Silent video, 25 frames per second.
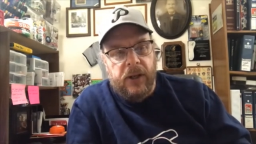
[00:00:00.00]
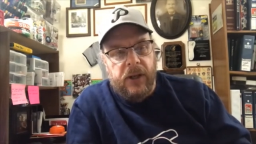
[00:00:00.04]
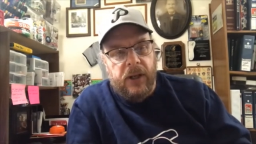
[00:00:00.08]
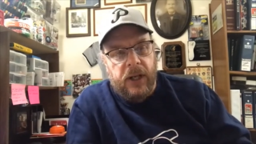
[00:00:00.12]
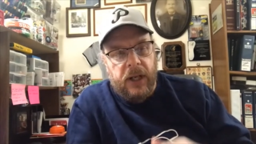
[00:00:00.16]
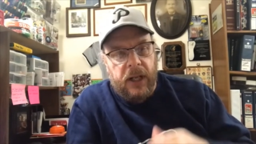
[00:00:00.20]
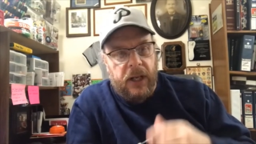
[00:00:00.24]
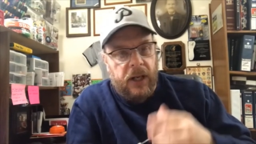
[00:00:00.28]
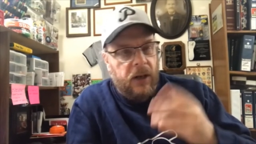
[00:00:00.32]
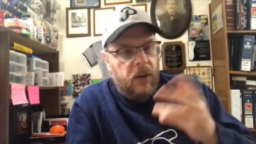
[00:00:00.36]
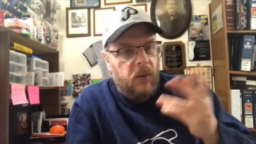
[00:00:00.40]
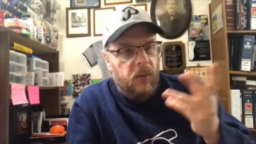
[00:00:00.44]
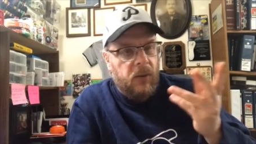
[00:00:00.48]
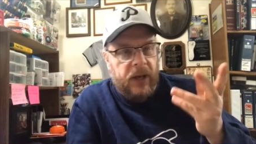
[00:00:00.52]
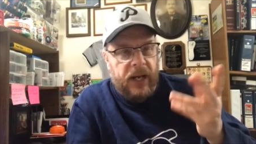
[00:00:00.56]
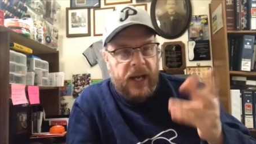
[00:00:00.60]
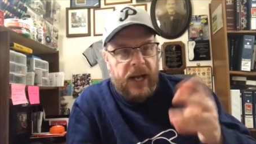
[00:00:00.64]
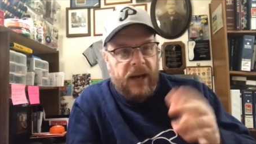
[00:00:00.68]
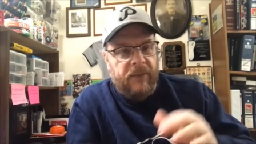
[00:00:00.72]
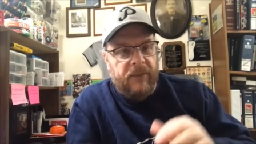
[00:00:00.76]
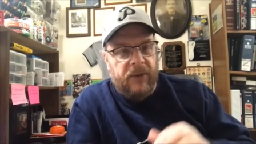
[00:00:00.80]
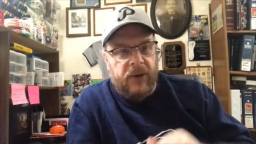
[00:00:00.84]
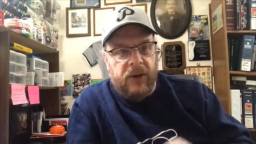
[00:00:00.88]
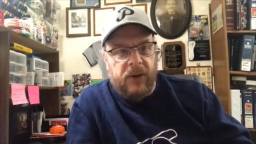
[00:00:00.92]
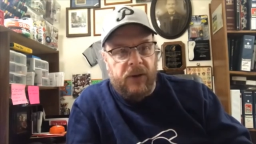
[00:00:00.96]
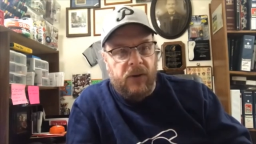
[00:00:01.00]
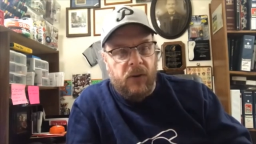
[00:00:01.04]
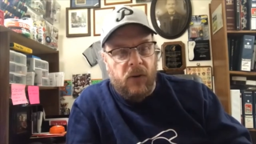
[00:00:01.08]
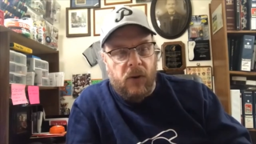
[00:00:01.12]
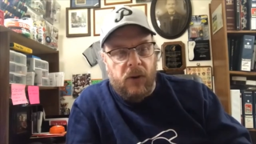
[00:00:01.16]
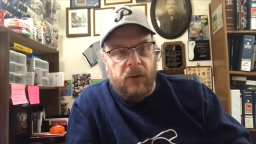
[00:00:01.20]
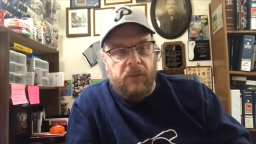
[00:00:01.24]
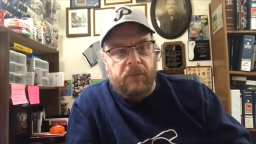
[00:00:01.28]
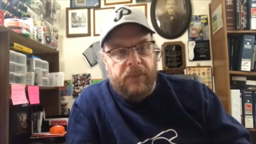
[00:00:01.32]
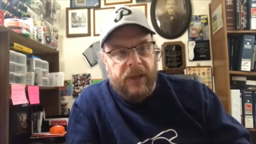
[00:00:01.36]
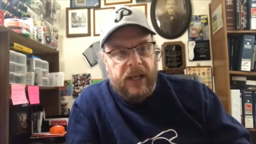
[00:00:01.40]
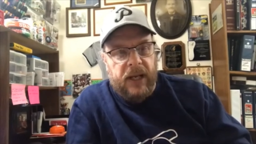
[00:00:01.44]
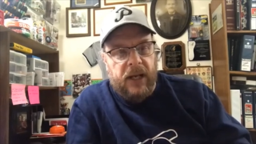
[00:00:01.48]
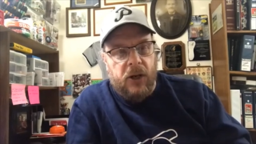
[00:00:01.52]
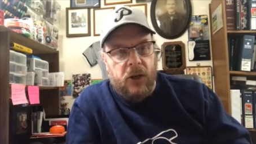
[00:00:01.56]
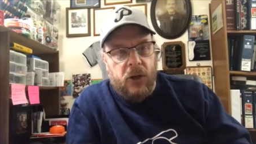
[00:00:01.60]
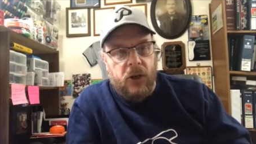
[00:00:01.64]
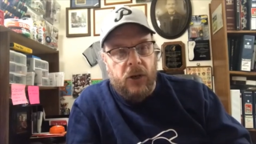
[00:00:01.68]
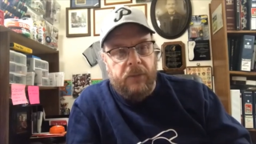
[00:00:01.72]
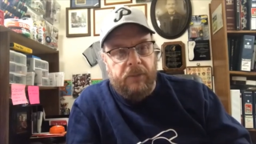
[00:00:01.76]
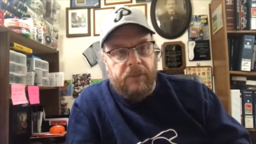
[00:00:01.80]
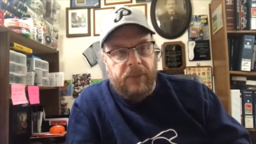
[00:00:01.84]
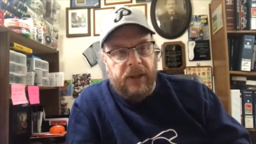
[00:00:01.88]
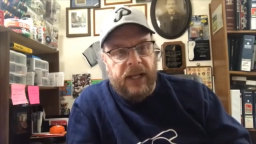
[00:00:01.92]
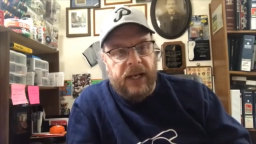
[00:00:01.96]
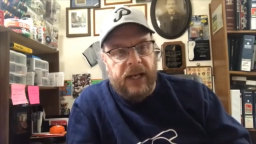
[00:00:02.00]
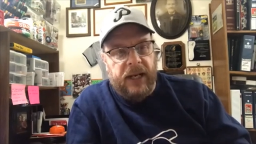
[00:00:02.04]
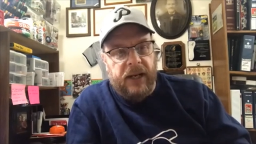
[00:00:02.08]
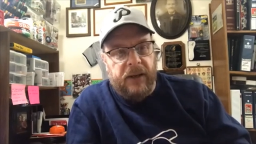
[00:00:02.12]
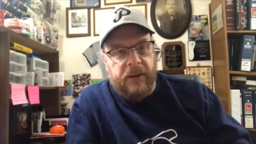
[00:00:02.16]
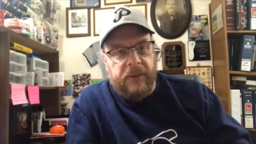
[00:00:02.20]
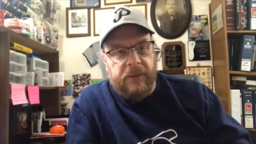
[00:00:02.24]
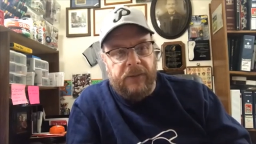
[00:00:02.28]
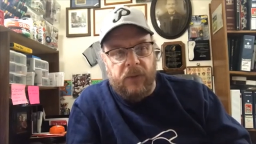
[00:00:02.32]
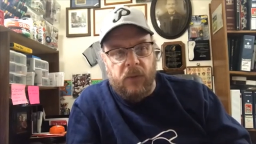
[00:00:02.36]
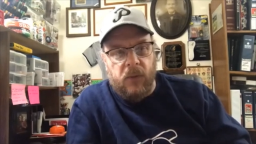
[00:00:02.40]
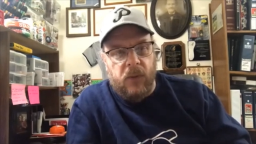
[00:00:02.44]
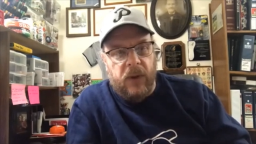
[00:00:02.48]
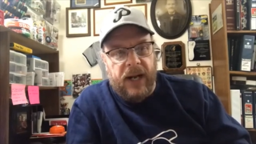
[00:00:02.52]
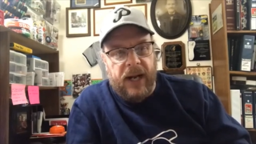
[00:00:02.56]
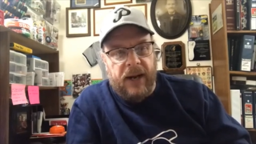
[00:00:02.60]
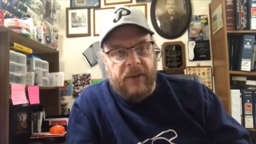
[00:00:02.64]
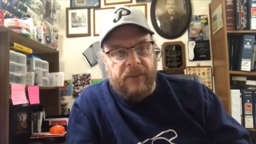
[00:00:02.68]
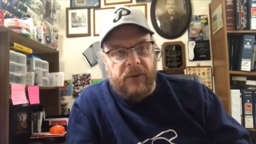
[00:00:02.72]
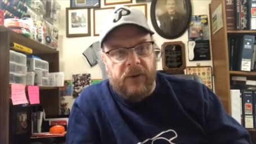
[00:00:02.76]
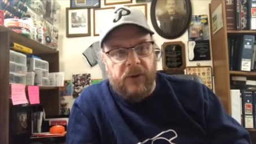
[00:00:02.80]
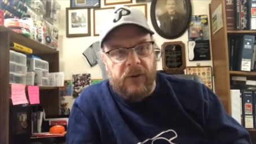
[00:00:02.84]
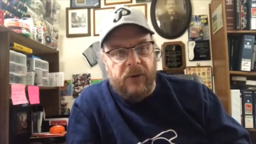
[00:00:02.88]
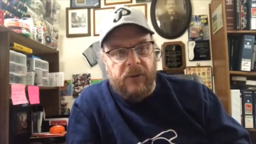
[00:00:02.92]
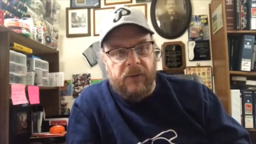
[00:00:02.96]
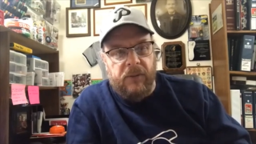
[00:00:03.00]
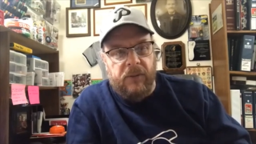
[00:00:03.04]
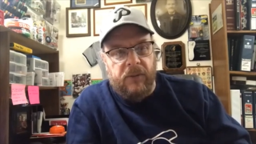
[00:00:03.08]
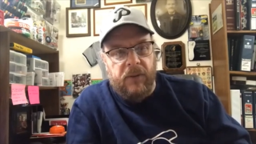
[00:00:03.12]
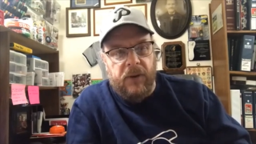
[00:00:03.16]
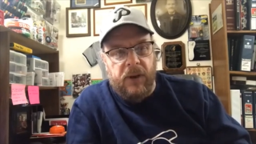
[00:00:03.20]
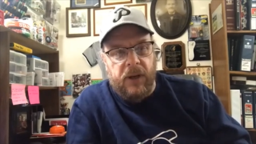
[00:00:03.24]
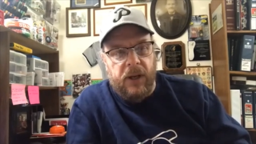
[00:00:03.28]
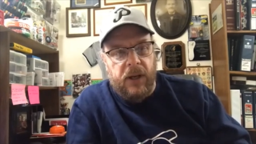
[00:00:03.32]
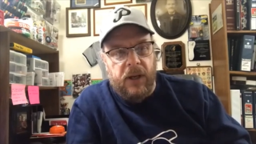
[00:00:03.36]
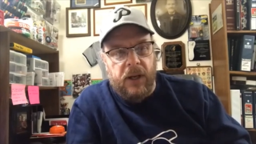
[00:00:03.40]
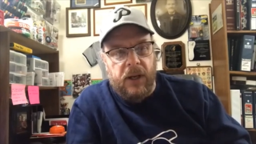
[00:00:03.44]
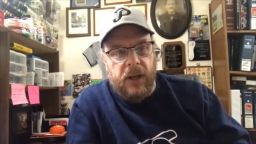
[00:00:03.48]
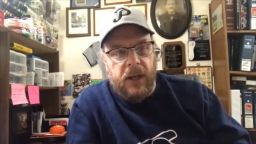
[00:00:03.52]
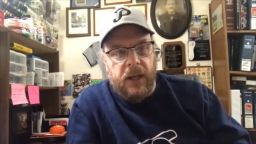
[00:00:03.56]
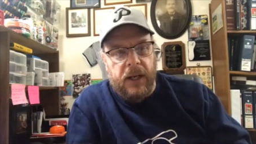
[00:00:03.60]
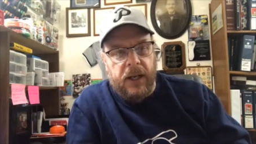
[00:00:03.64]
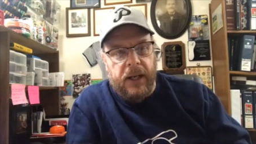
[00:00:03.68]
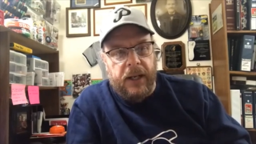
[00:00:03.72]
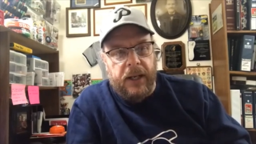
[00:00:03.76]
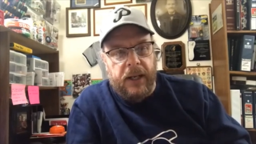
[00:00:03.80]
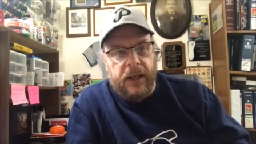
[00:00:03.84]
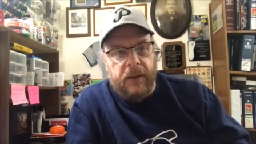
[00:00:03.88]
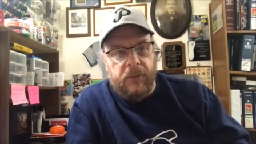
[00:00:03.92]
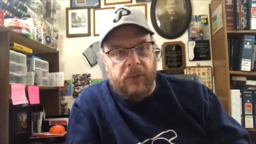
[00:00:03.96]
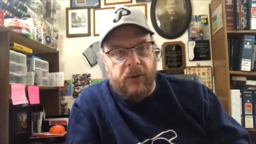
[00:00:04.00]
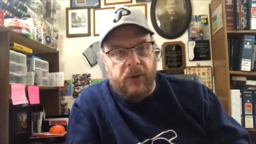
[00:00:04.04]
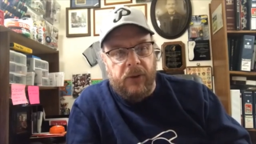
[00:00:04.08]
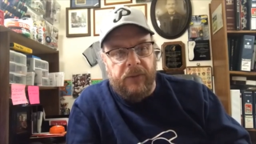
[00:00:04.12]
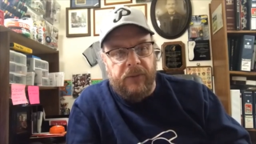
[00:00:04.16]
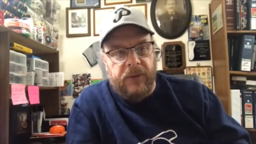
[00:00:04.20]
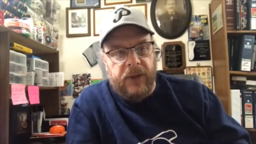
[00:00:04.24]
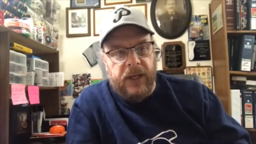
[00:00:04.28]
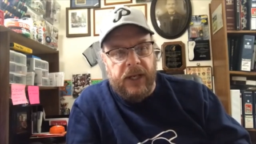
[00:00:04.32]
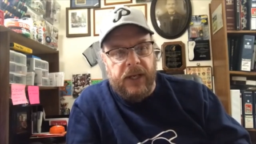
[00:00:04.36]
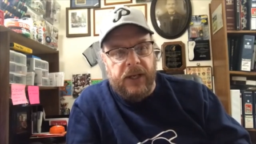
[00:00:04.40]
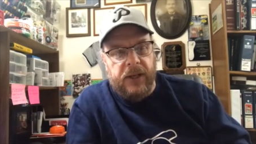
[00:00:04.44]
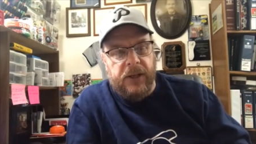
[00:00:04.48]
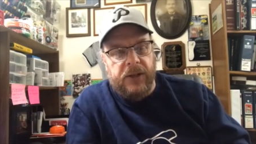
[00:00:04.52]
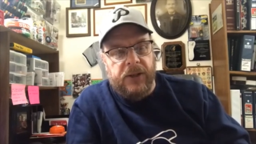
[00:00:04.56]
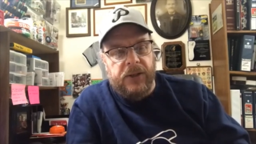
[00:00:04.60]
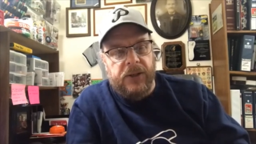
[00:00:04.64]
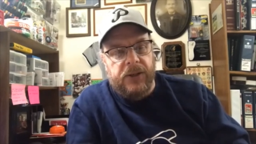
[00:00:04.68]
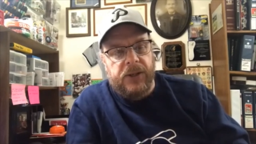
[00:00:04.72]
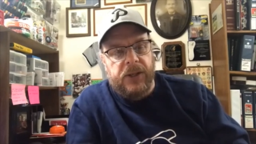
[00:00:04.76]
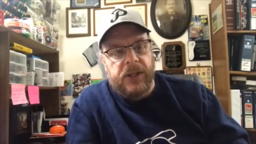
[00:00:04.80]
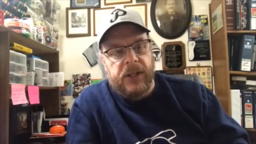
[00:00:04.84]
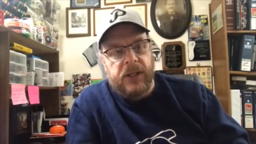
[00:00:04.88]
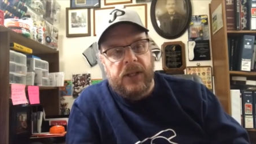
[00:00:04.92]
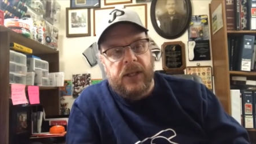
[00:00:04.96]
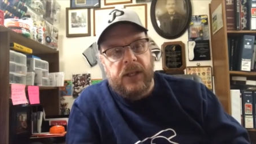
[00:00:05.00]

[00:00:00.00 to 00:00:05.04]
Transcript: you know, whatever, or be a good player for whatever uh, number of years